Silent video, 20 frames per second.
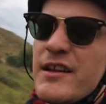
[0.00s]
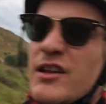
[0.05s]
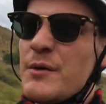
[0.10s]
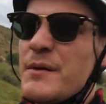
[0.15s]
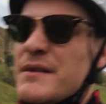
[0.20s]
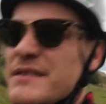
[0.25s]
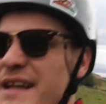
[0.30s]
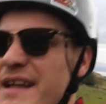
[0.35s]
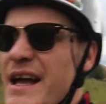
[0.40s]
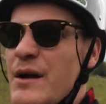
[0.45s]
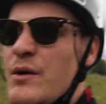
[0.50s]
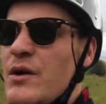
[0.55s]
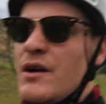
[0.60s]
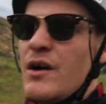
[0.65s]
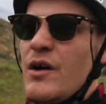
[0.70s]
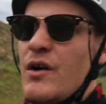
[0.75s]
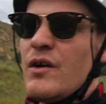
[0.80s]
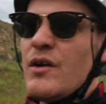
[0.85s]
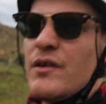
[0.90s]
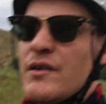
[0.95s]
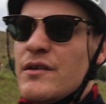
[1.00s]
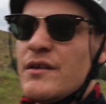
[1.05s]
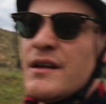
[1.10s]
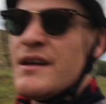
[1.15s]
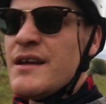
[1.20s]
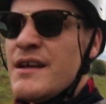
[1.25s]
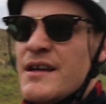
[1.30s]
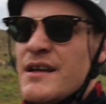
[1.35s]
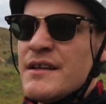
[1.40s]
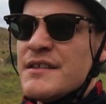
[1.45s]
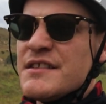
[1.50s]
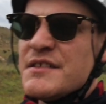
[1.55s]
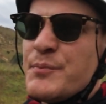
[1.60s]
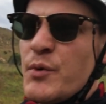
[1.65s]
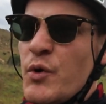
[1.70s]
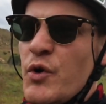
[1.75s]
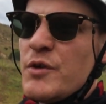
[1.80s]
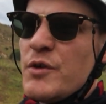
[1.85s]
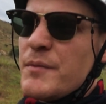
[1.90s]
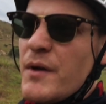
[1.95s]
kilometers an hour on
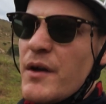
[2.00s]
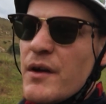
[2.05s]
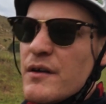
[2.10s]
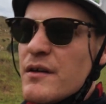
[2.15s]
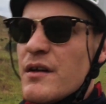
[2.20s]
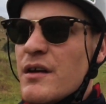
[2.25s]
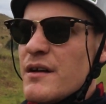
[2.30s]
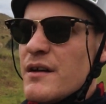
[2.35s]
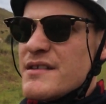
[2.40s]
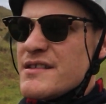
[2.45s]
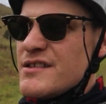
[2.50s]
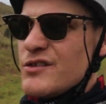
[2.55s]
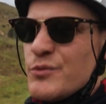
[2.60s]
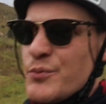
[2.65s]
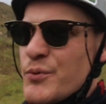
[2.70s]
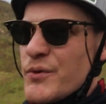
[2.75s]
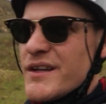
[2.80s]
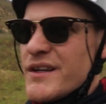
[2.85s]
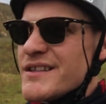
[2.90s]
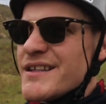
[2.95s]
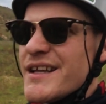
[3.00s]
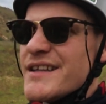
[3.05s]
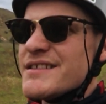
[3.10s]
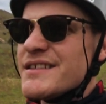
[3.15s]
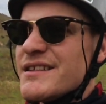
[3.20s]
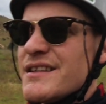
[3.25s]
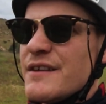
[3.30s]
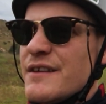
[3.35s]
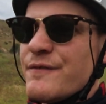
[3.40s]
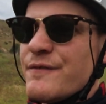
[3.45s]
sport mode. That's still pretty decently